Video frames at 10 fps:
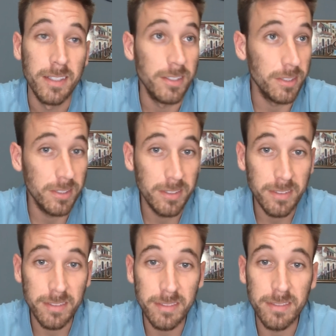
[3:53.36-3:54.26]
Just
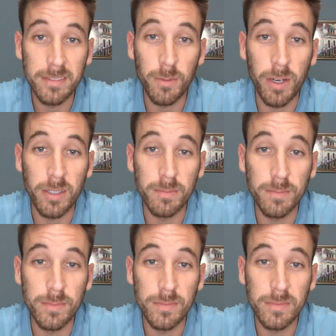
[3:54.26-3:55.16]

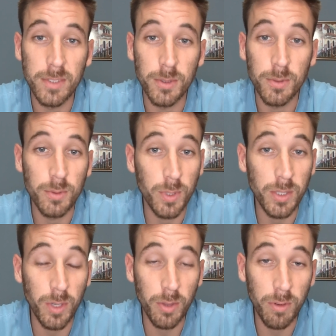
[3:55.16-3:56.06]
welcome to
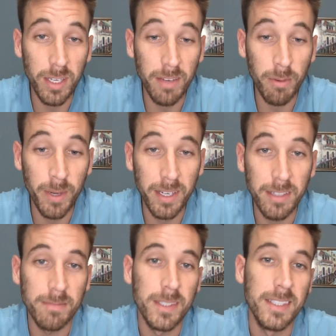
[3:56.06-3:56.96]
2023,
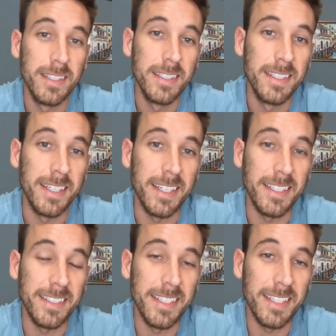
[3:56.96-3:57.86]
everybody.
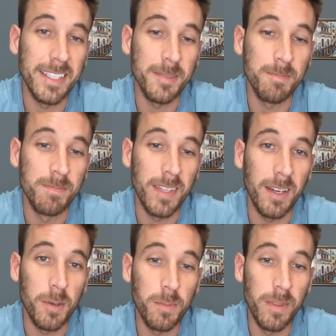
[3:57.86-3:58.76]
And yeah,
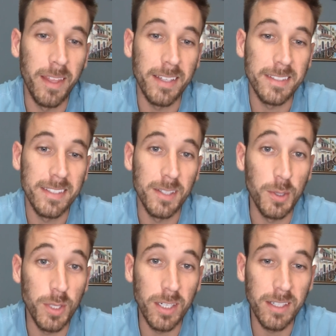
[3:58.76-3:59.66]
I hope that the
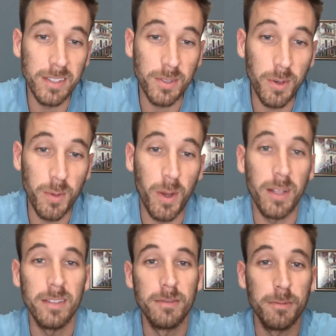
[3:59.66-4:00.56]
new year is going
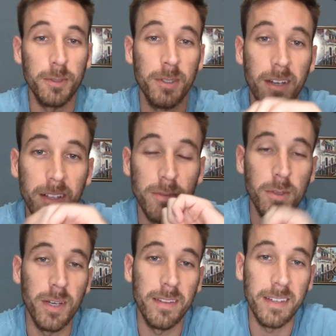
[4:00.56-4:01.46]
well for of
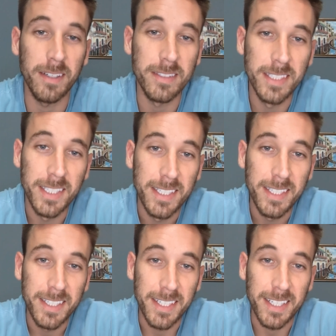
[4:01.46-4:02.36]
you out there
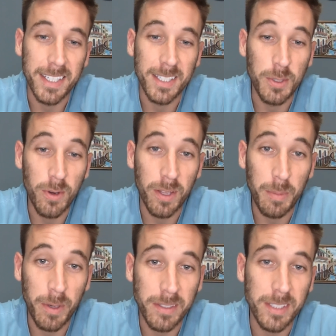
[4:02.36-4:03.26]
who are on
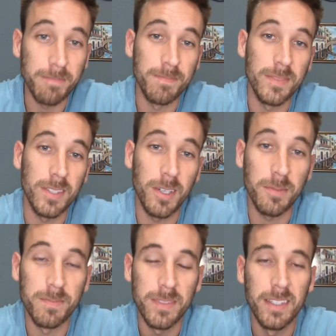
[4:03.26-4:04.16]
the prayer team. So
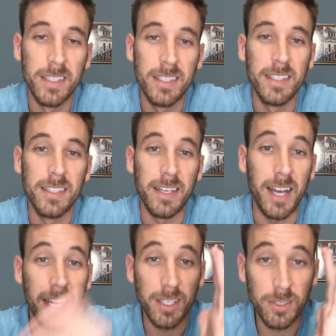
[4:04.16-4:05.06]

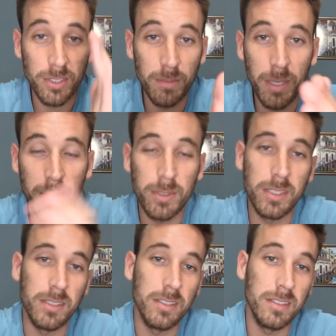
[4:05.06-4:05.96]
I should be able
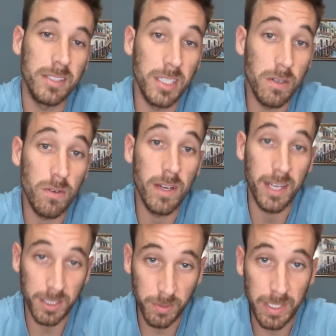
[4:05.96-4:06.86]
to see you
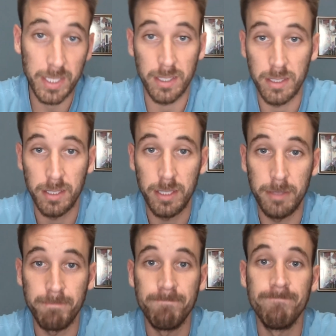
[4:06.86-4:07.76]
next week
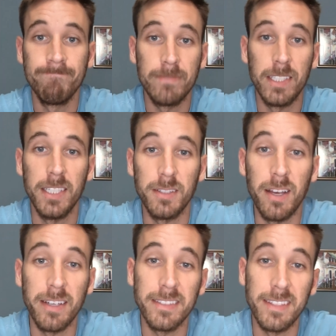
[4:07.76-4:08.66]
as
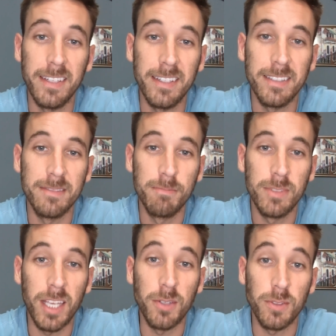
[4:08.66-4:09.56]
long as the
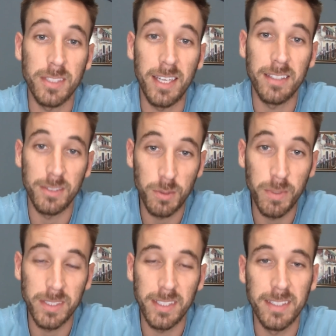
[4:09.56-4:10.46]
schedule's not too
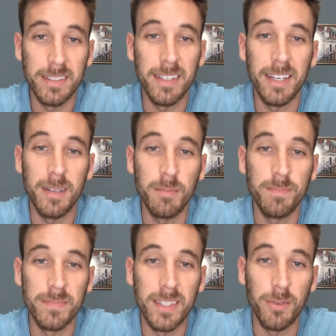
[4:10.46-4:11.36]
busy.
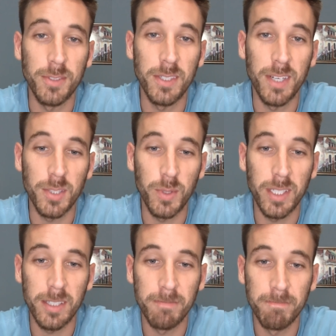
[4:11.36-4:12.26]
We'll see you next
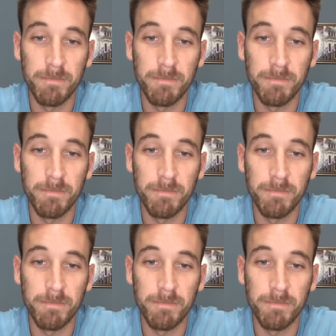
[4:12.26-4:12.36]
week.